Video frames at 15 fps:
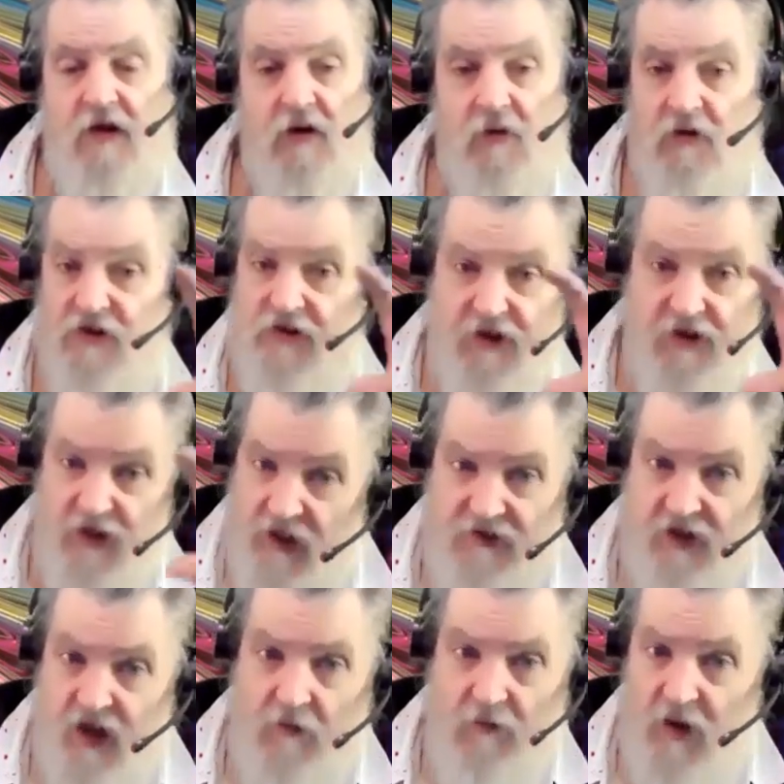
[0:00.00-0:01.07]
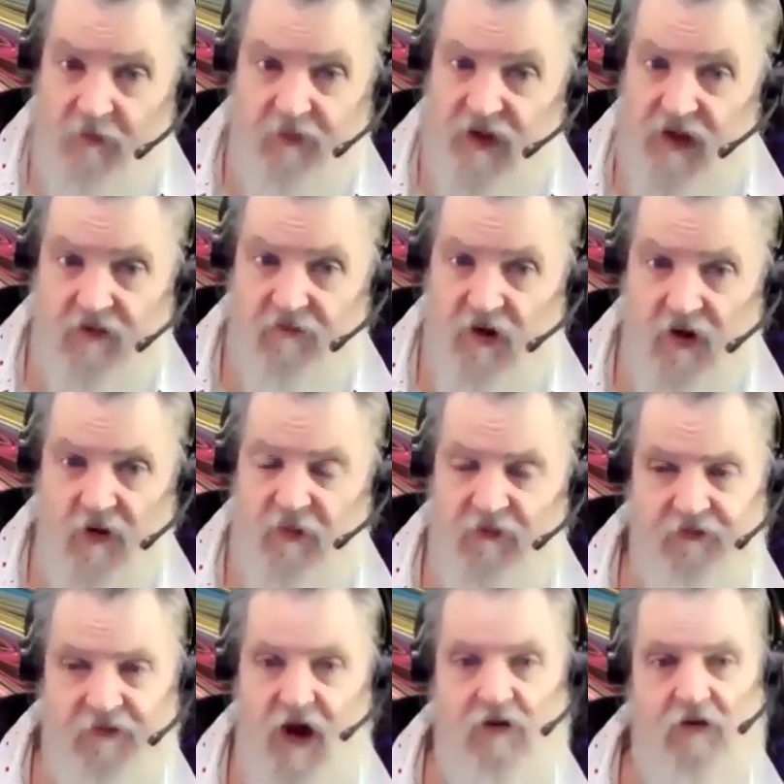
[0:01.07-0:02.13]
Because it does come up there very
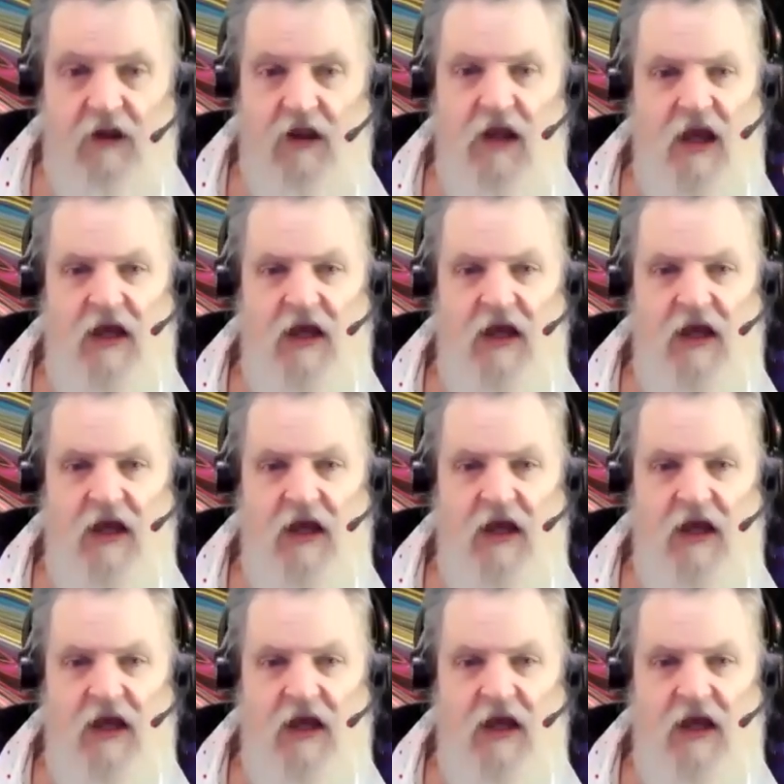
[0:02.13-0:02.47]
profoundly.